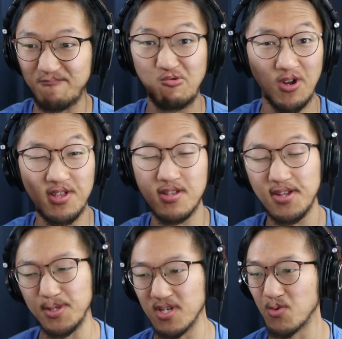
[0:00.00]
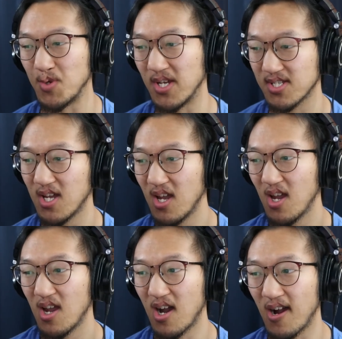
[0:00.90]
presence on the internet,
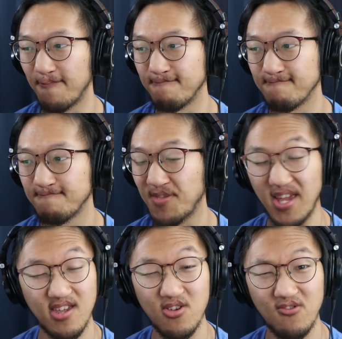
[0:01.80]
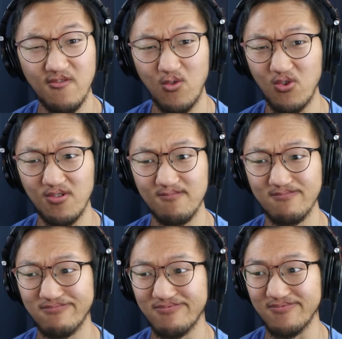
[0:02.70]
thank you for
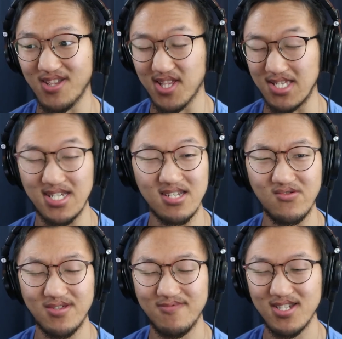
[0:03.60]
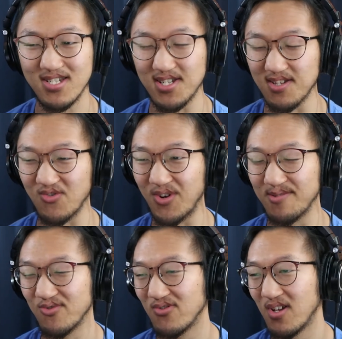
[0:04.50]
sticking with me. It's
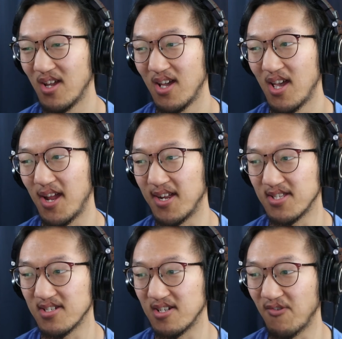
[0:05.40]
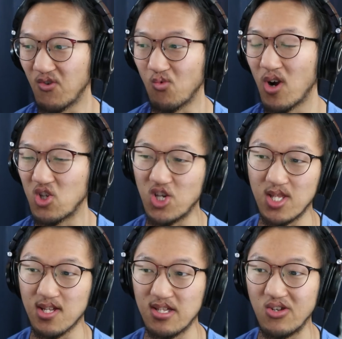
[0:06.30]
incredible. And if you're
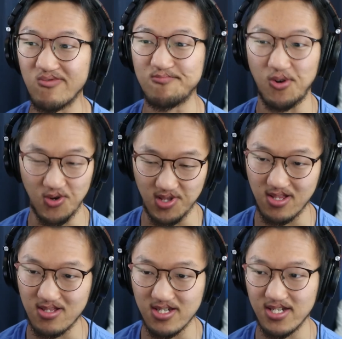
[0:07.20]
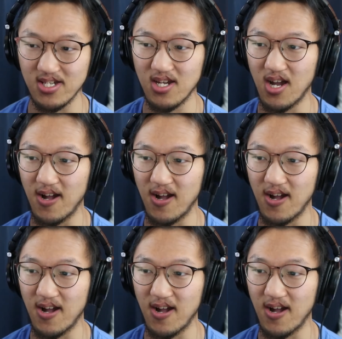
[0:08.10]
watching this and know me personally,